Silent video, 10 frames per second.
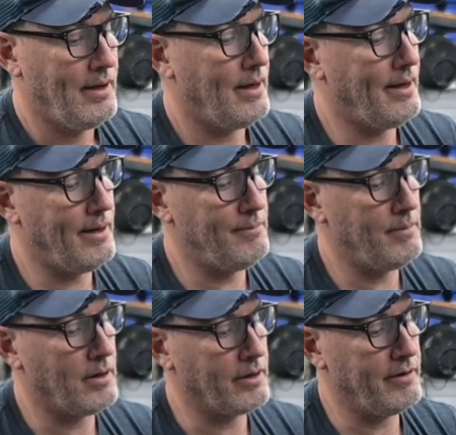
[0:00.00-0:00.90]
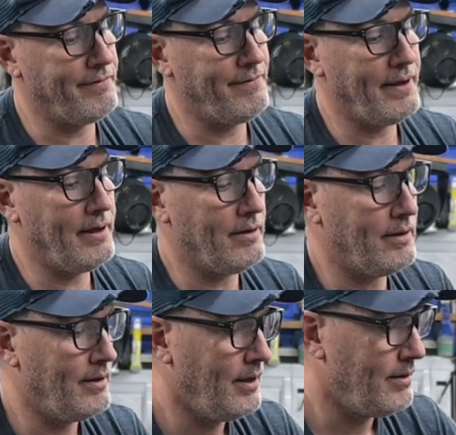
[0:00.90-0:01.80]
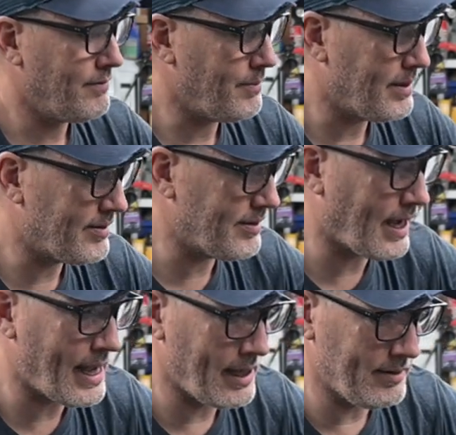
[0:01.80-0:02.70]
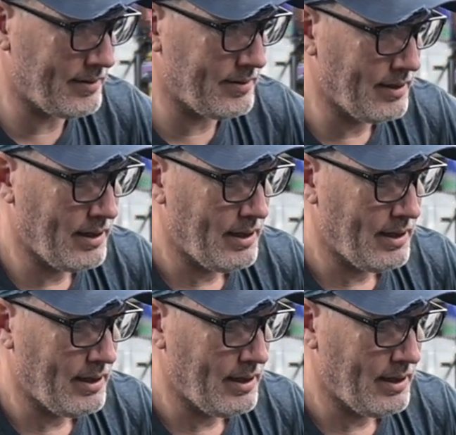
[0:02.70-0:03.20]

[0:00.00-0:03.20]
are going to fail from the sides.